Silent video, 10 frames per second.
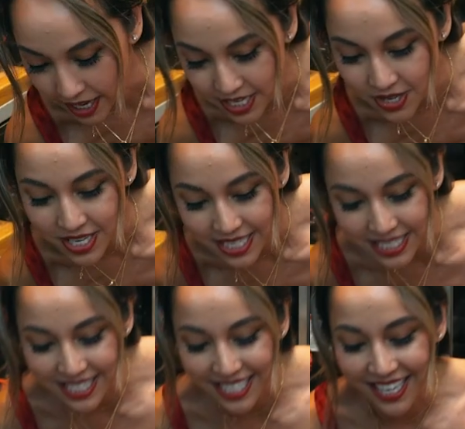and you can
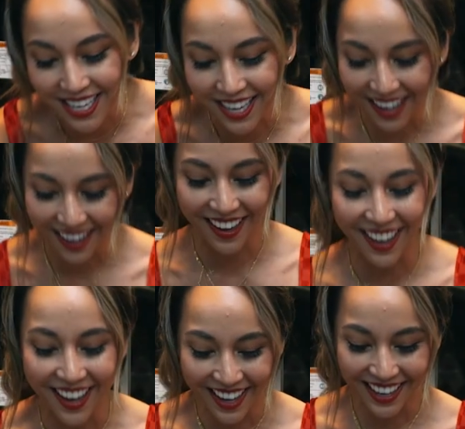see,
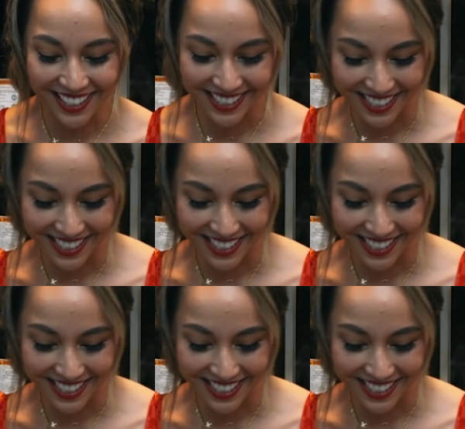you